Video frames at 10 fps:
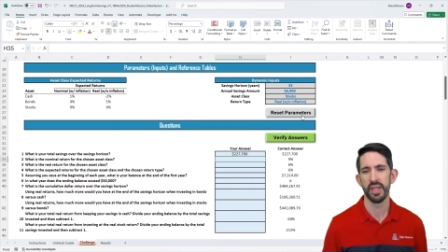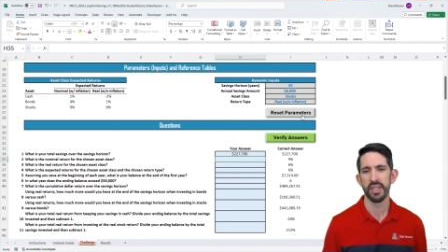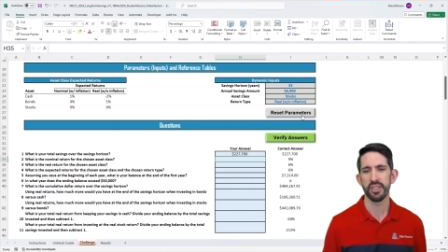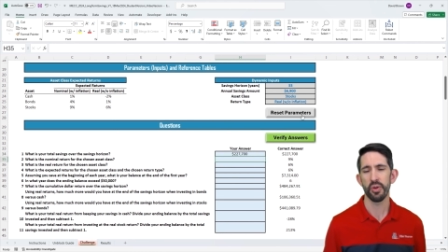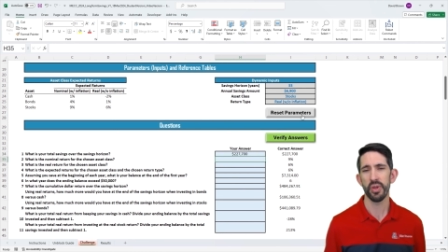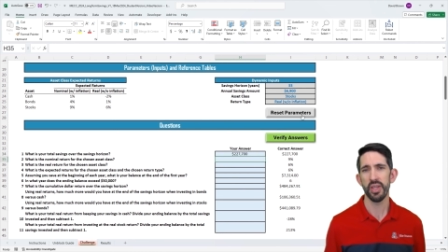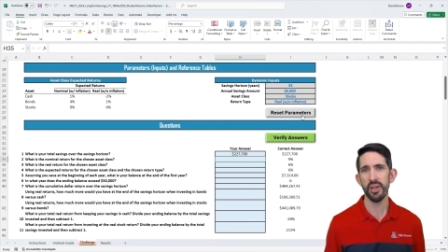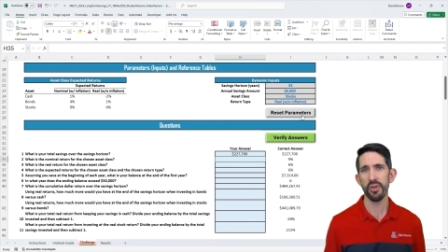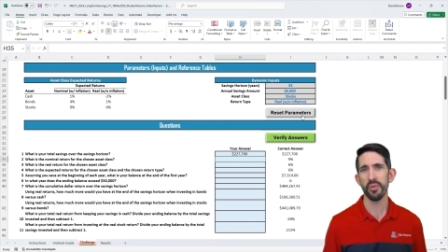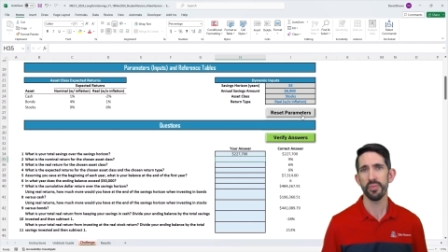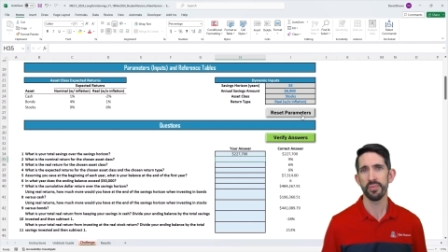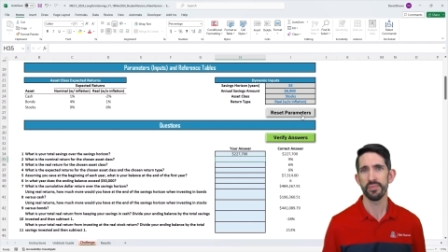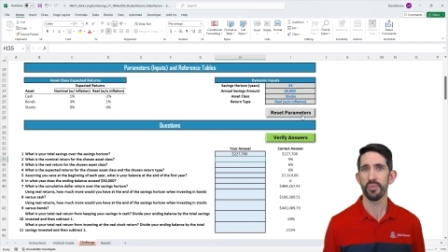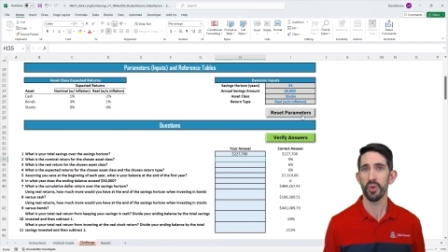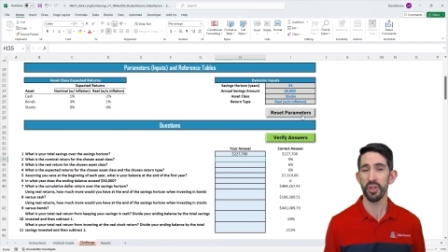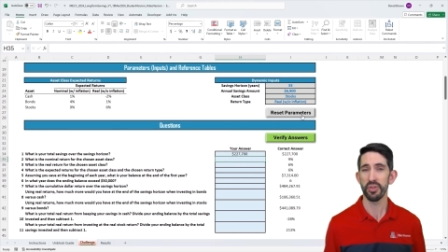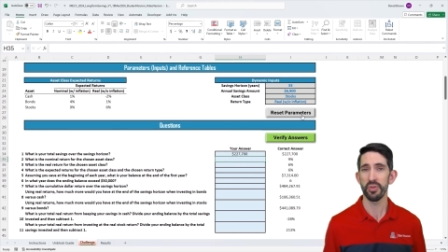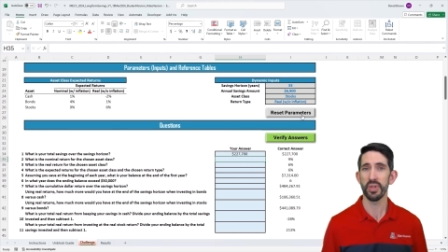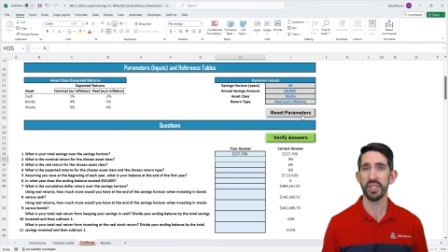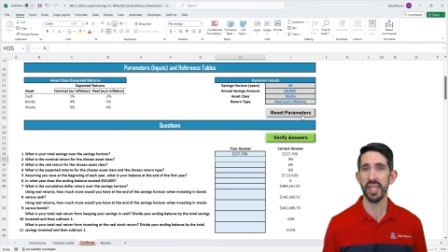So here we're going to
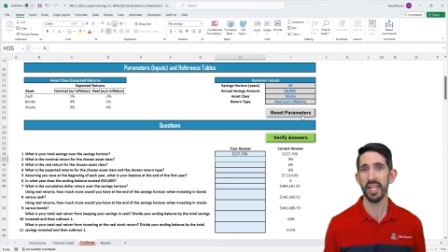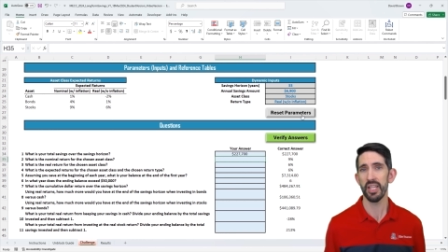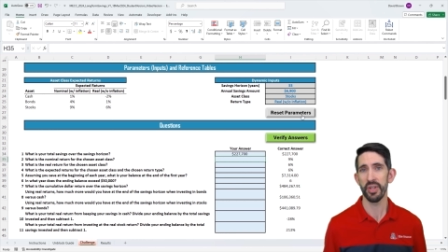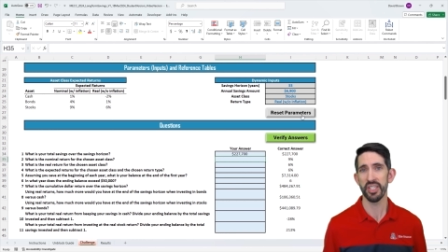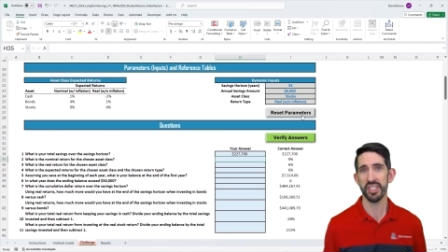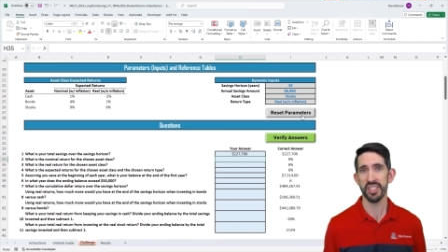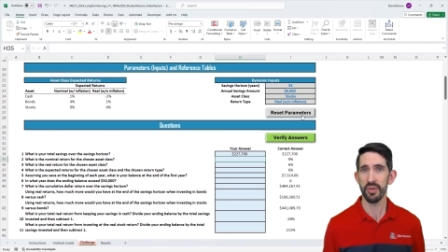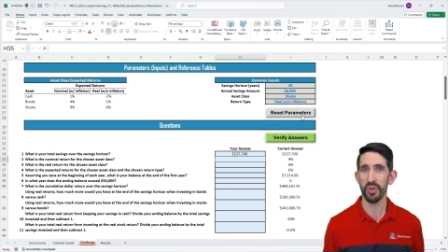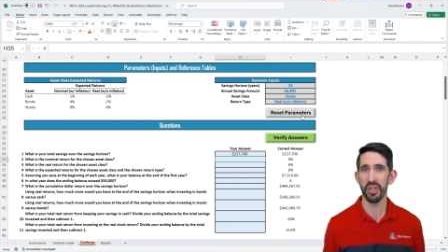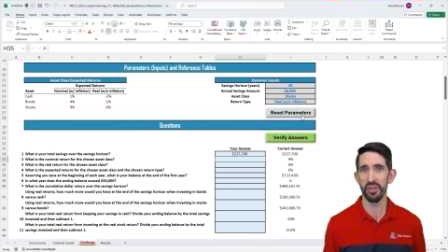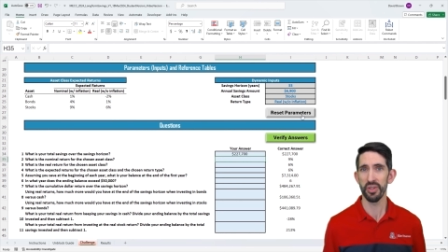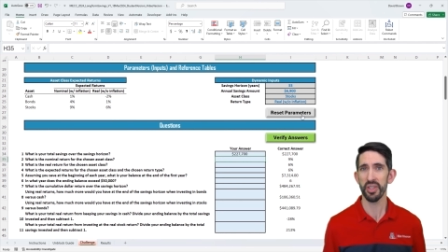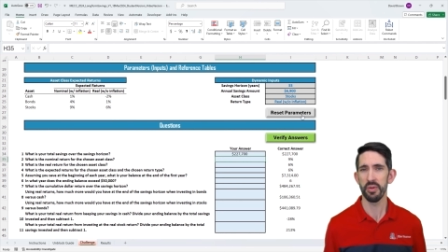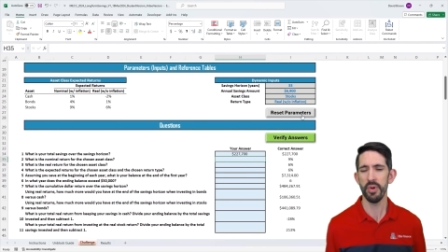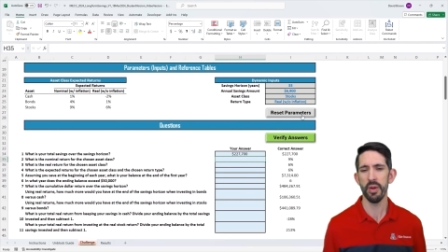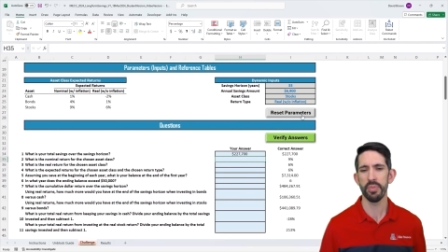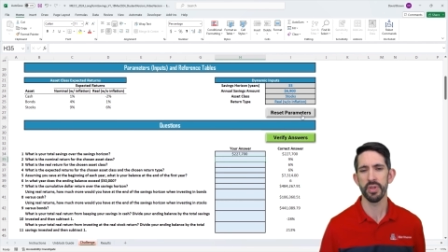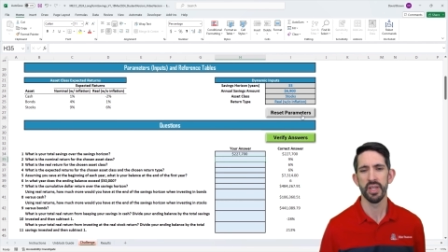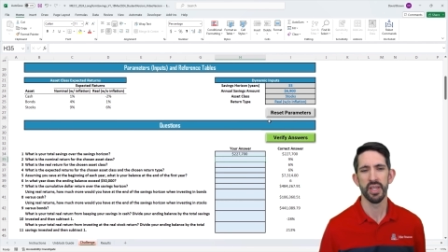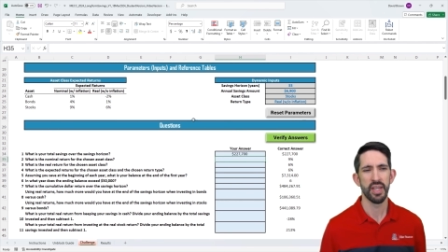do exactly what I just said. We're going to look them up
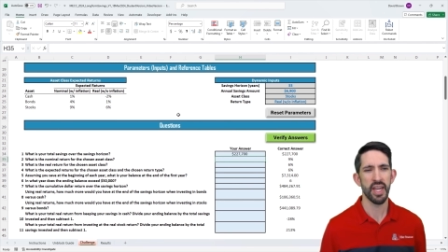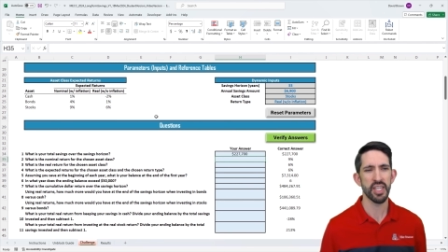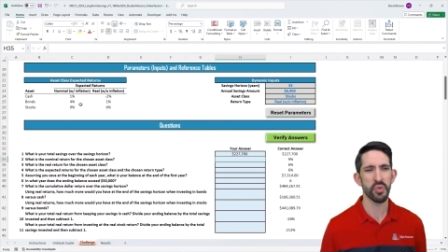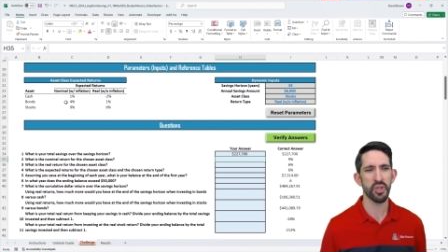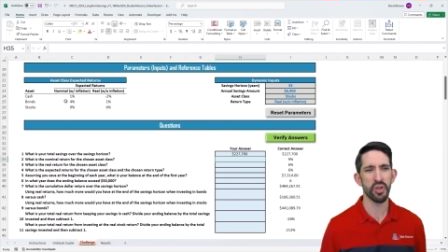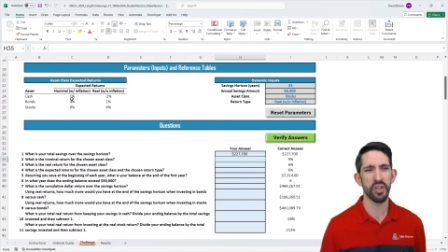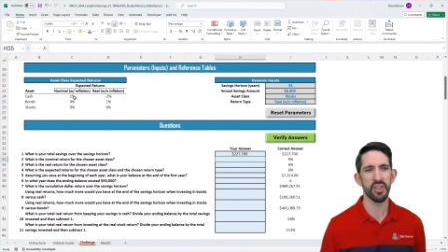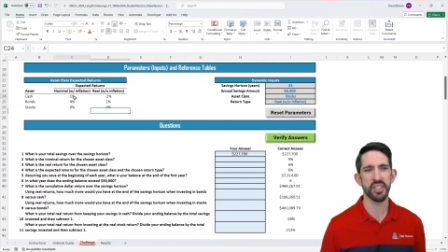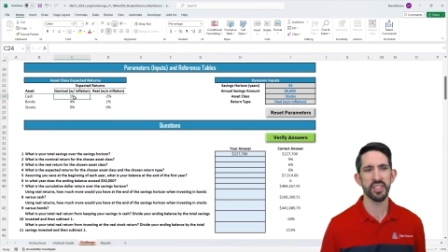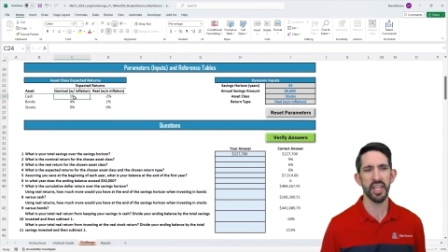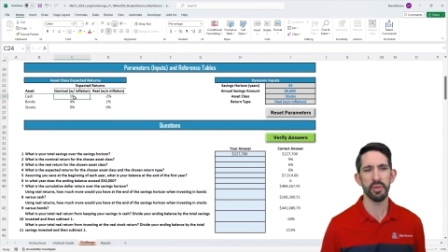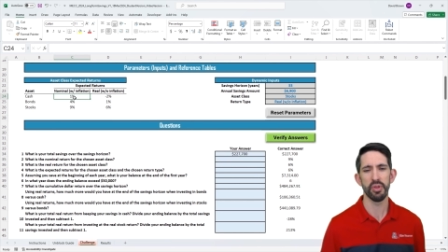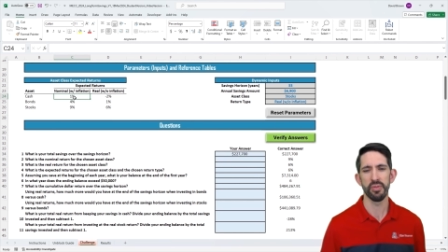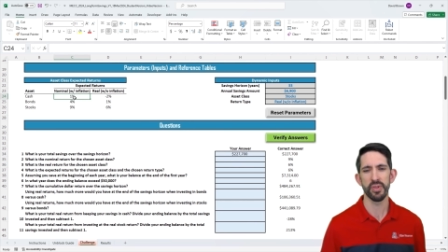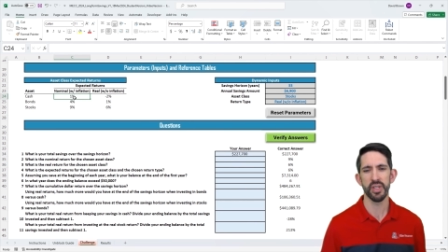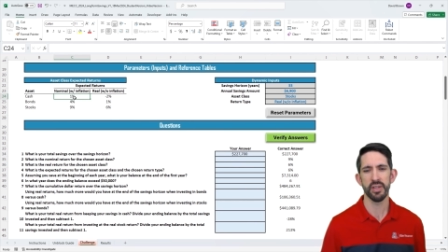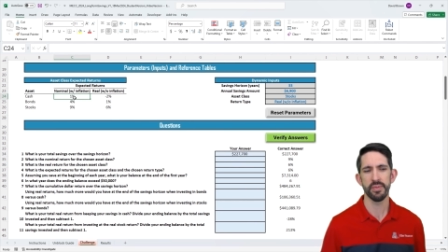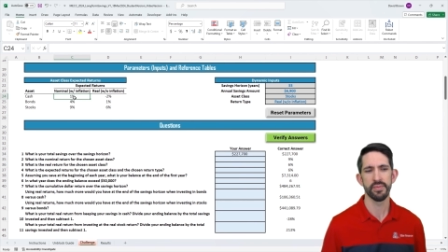as we could in this table over here.